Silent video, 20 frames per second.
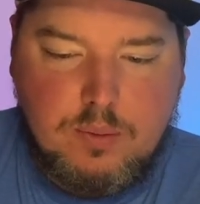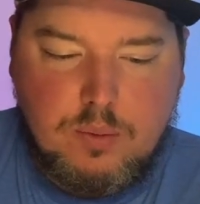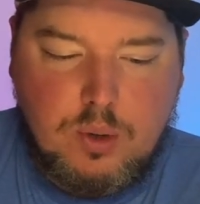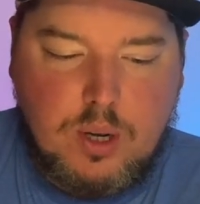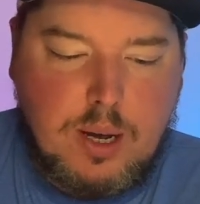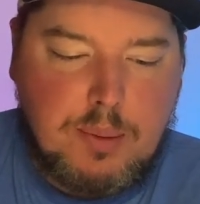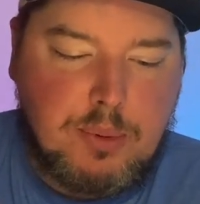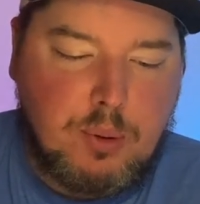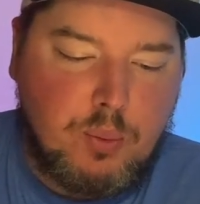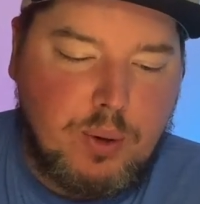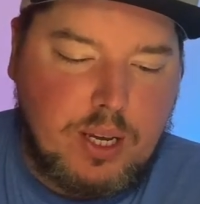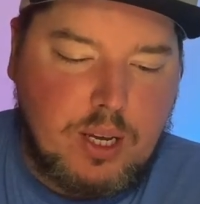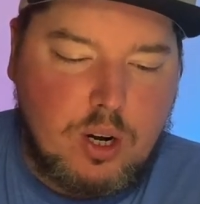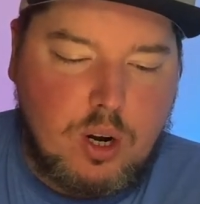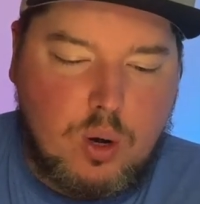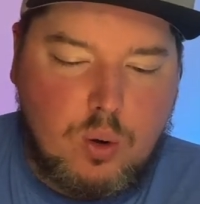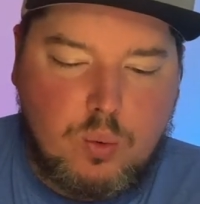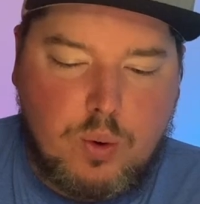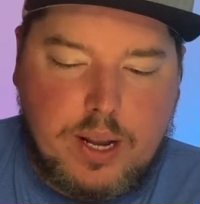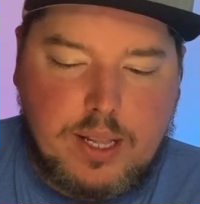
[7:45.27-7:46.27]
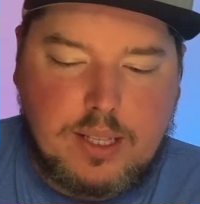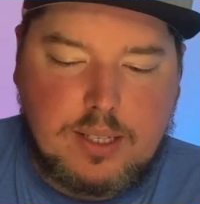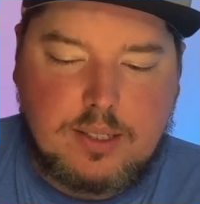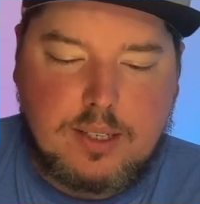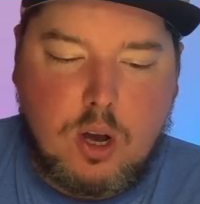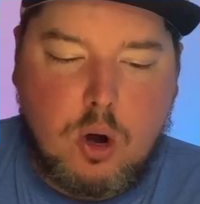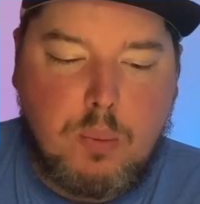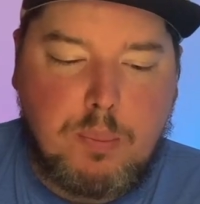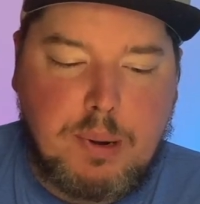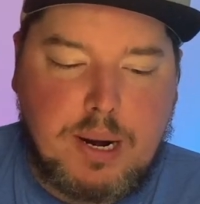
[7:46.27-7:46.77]
I mean, we can all write this
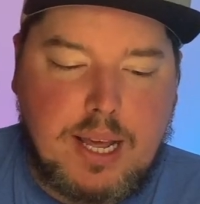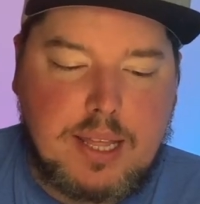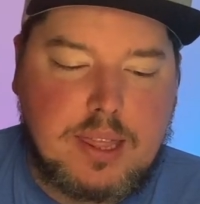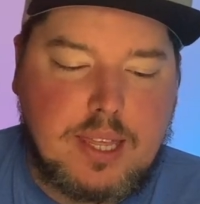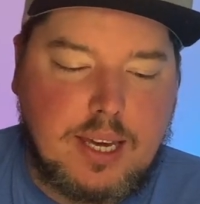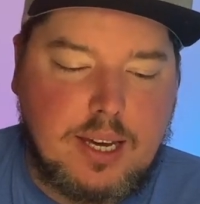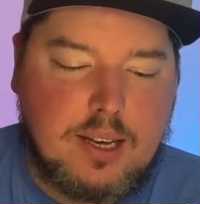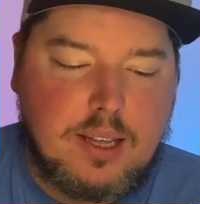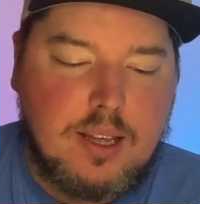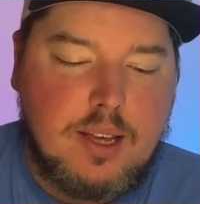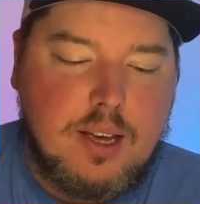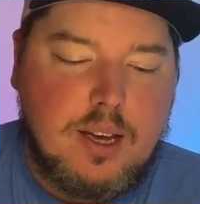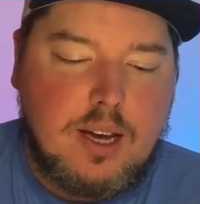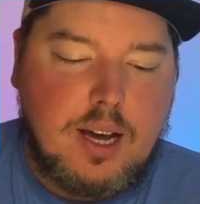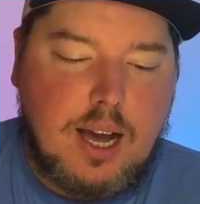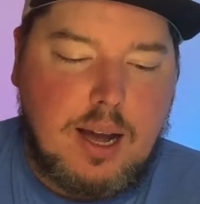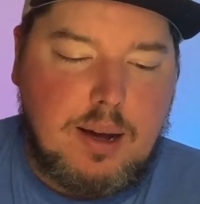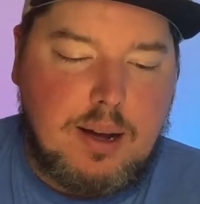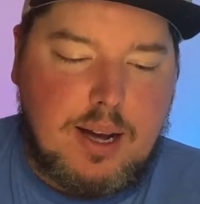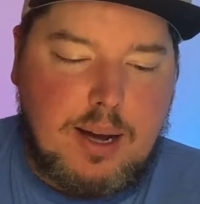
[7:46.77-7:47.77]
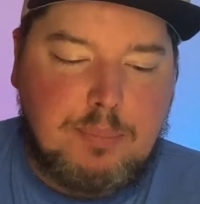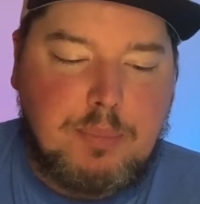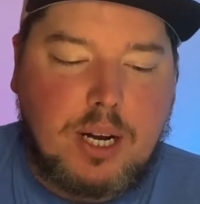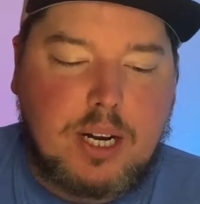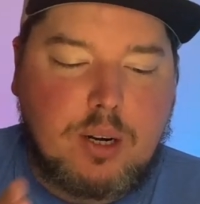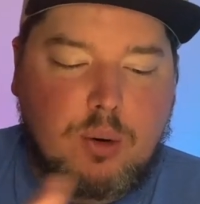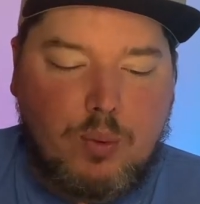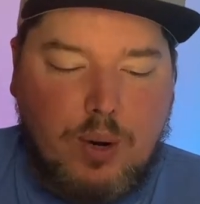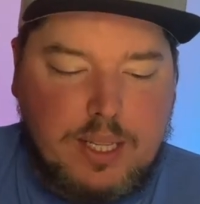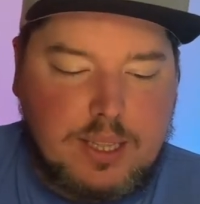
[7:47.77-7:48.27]
out, but I think I'm not
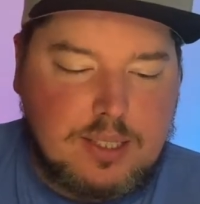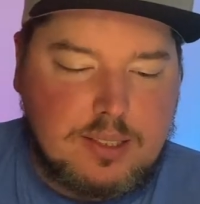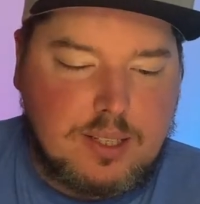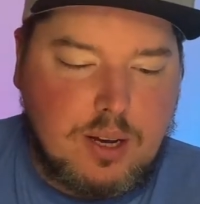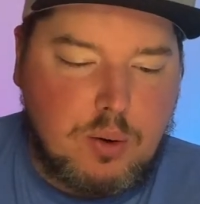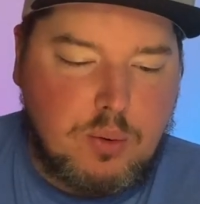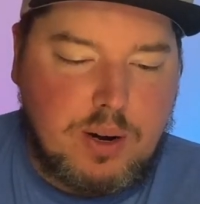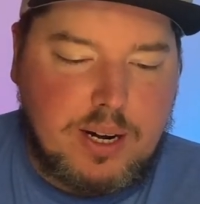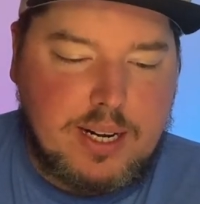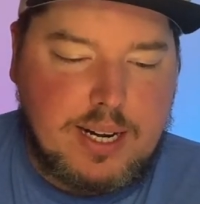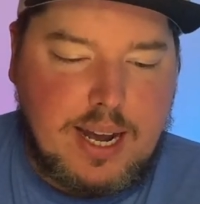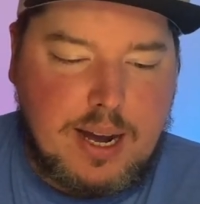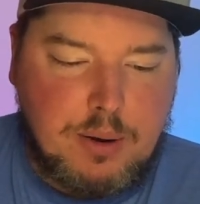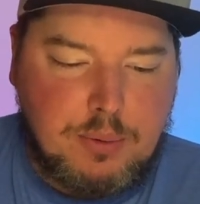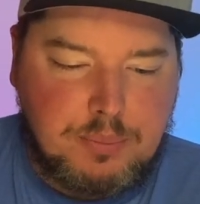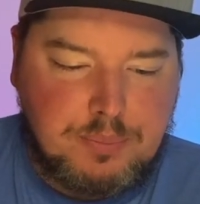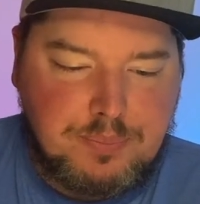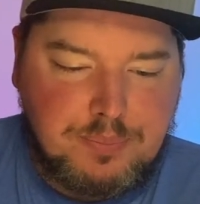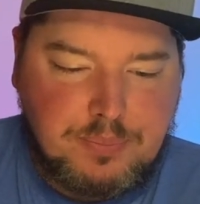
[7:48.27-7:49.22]
going to write this out right now.